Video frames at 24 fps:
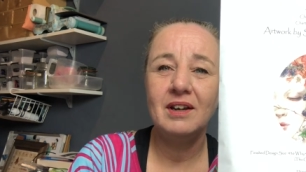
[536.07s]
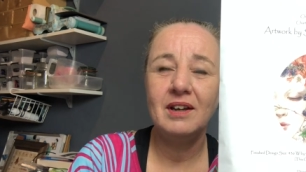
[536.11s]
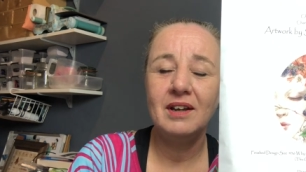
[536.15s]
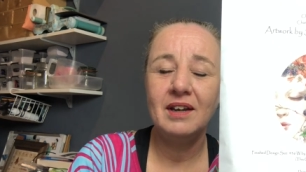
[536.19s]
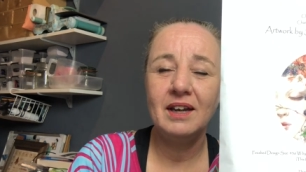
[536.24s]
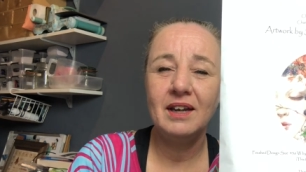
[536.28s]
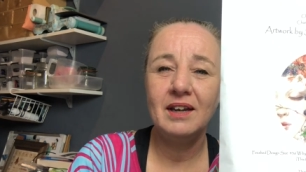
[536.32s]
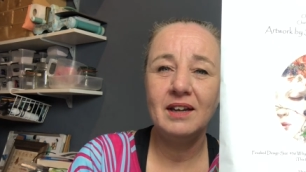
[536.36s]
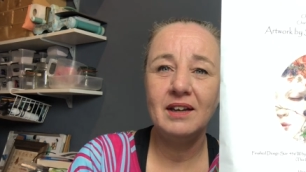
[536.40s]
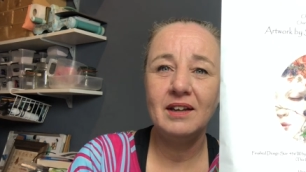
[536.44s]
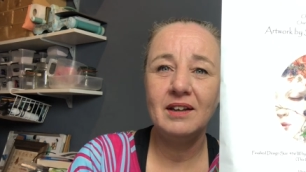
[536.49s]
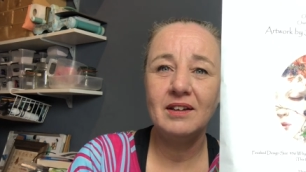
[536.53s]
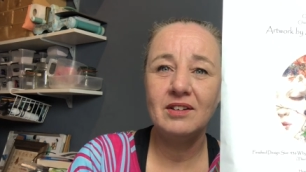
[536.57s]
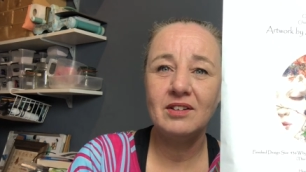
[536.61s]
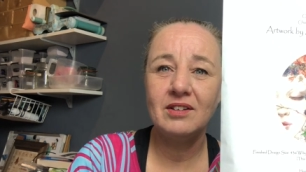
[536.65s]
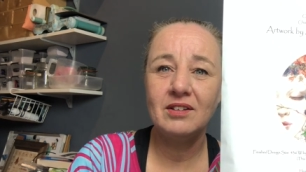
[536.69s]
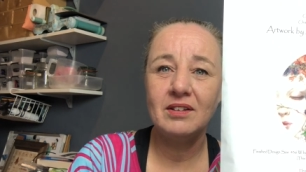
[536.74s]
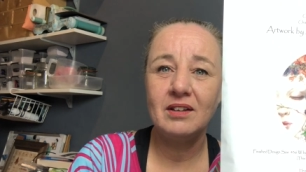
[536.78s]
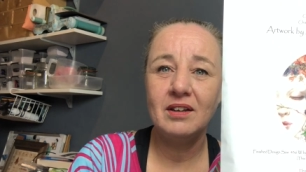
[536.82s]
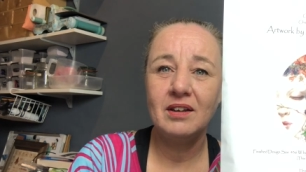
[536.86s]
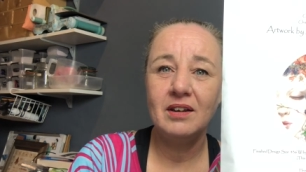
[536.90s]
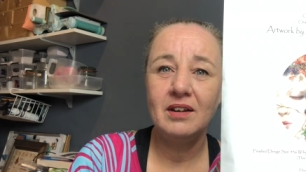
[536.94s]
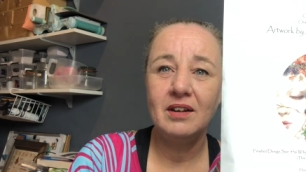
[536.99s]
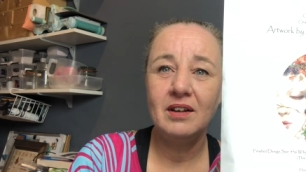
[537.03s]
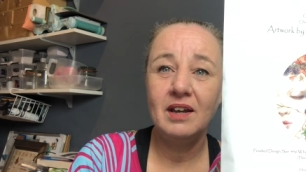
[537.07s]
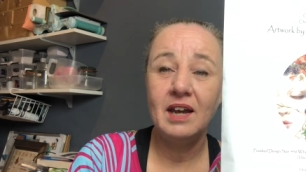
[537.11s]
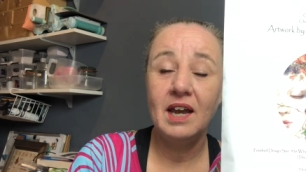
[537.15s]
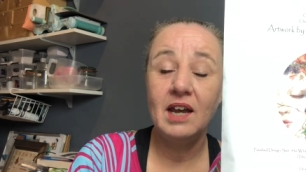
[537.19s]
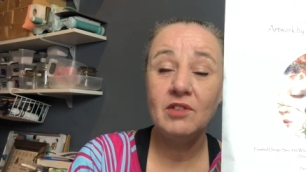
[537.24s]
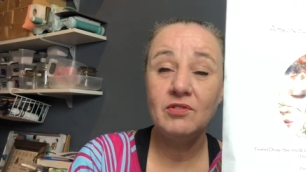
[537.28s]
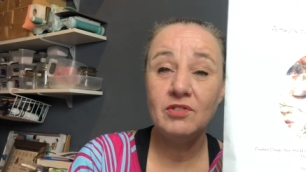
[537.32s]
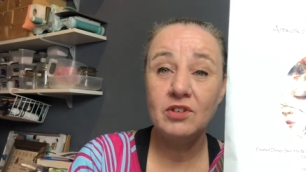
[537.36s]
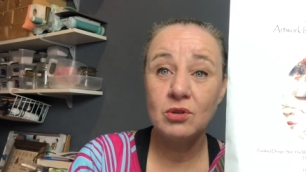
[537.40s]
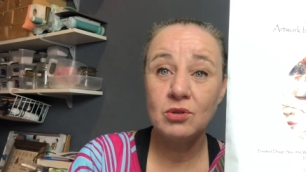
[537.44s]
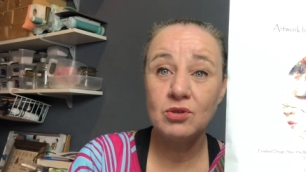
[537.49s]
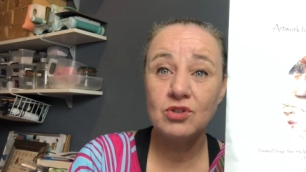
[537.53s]
And
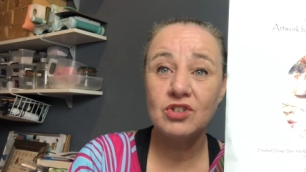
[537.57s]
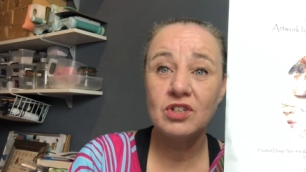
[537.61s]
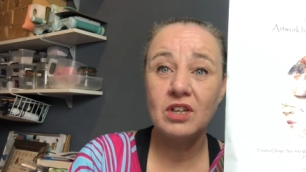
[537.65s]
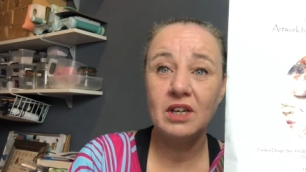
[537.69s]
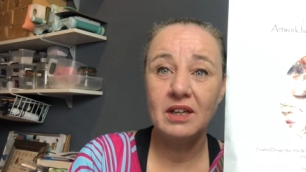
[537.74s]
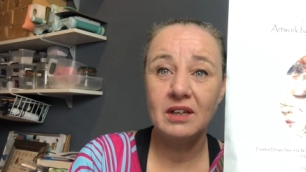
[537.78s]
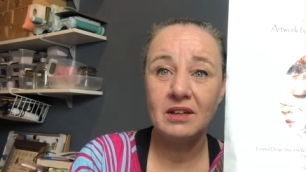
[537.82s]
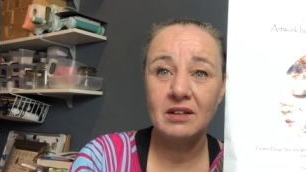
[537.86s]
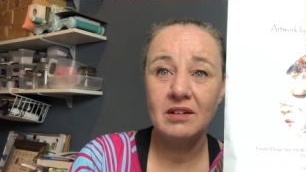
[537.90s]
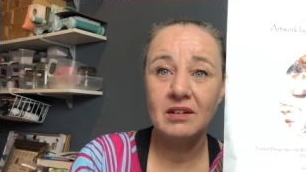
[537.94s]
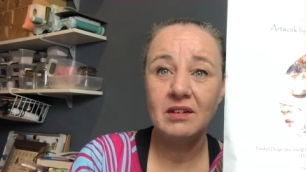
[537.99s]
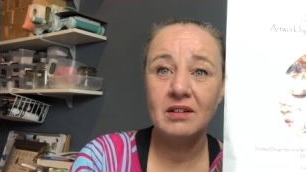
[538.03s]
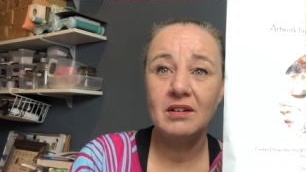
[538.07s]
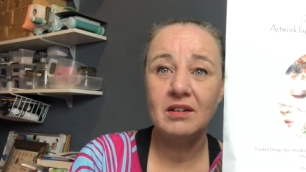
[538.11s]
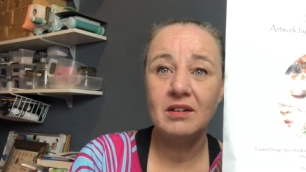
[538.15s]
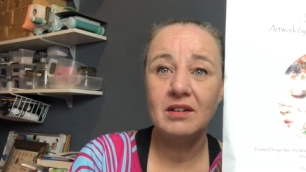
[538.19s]
have you seen